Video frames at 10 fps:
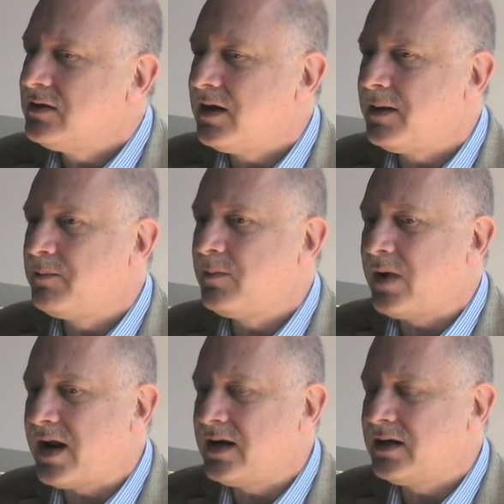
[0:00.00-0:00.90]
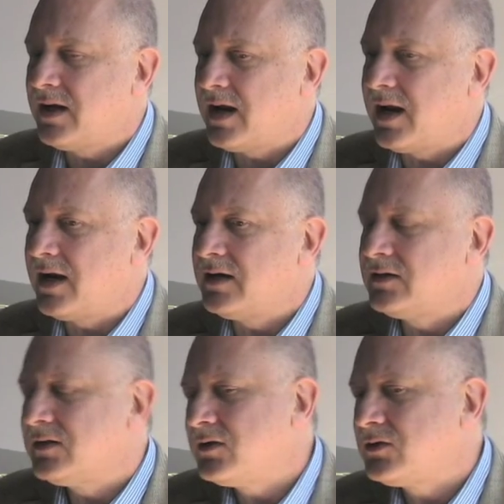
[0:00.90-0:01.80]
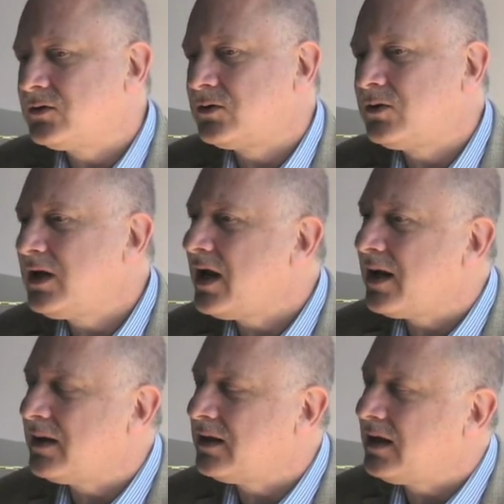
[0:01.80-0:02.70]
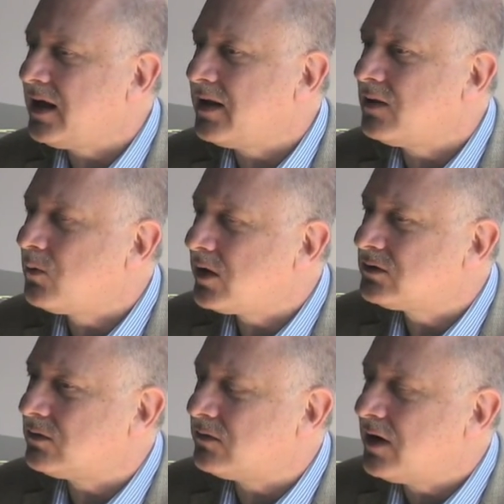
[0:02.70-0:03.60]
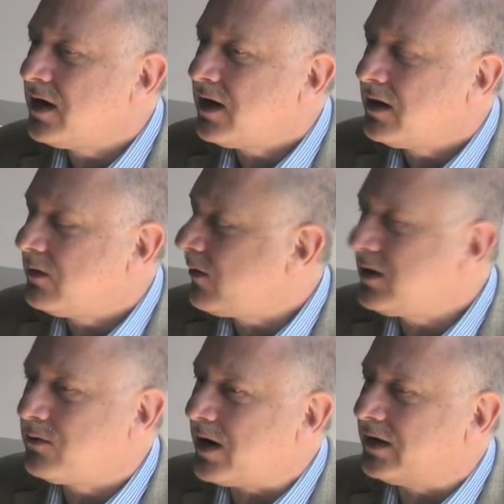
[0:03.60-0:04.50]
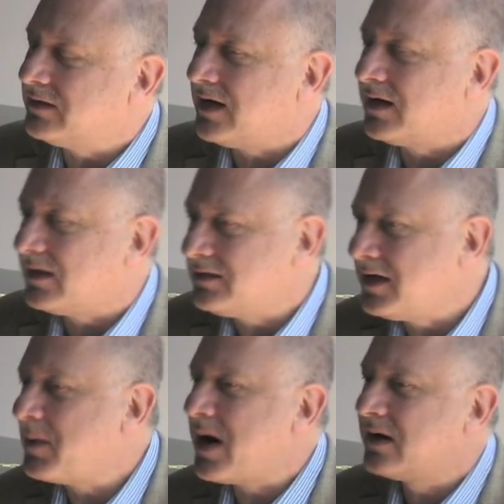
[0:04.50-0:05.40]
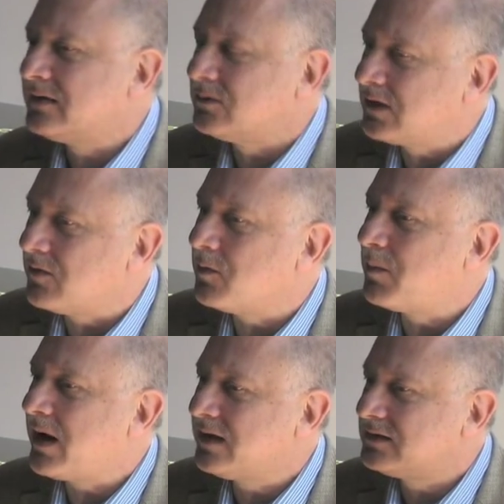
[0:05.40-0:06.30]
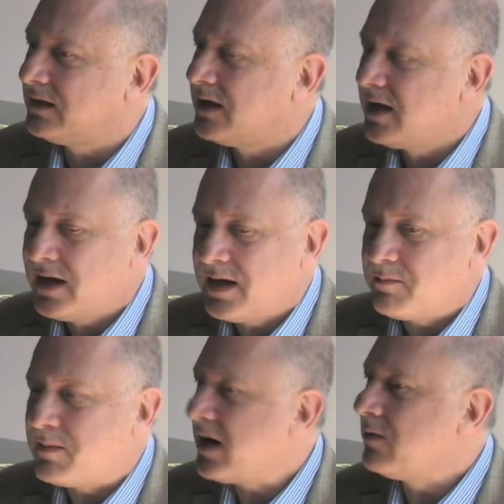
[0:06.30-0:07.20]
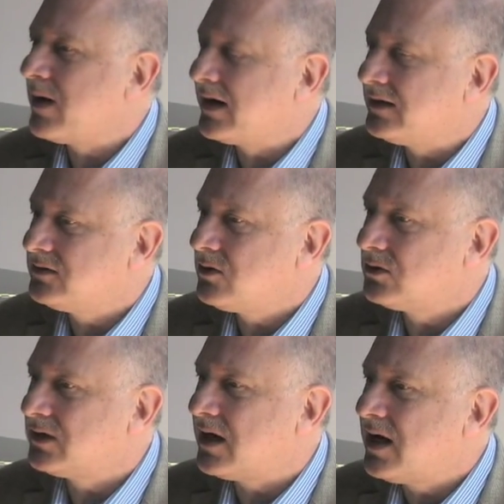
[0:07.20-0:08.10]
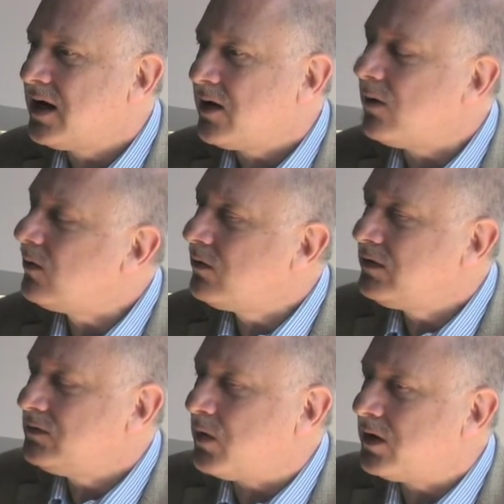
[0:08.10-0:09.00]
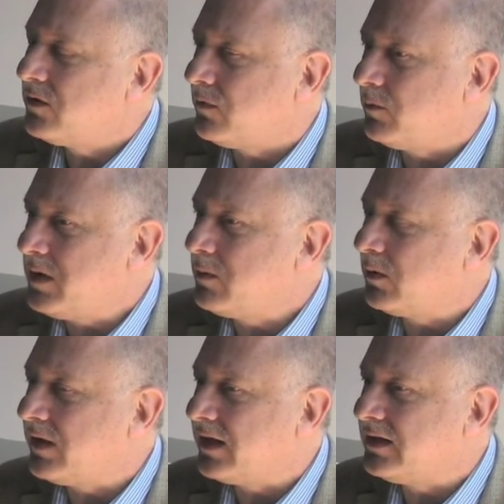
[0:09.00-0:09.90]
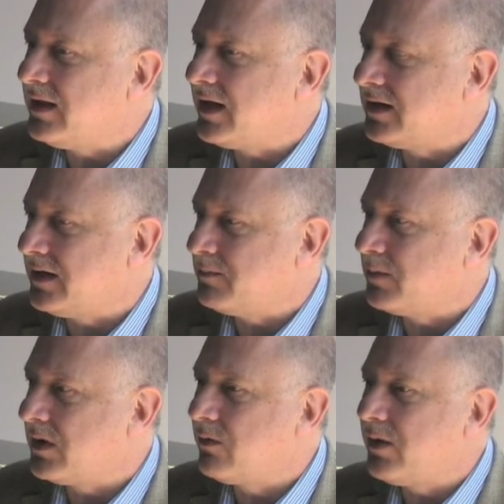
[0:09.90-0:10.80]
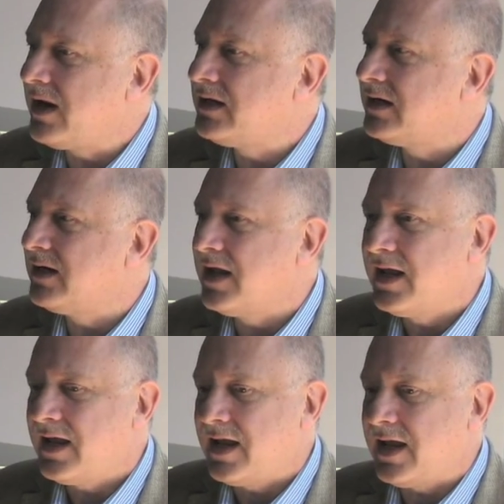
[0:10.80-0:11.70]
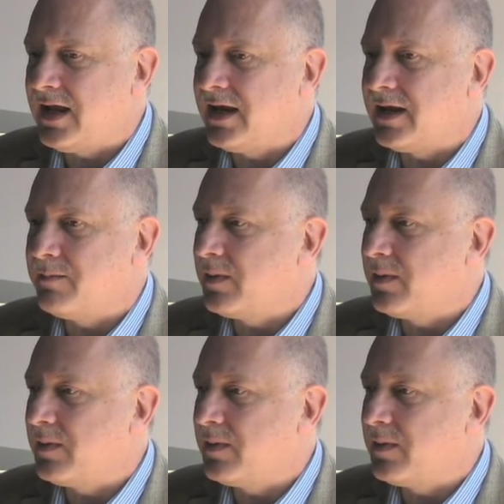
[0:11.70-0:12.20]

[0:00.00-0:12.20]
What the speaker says: And so the works of great writers like Garcia Marquez, Octavio Paz, Mario Vargas Llosa, all of these wonderful people that created a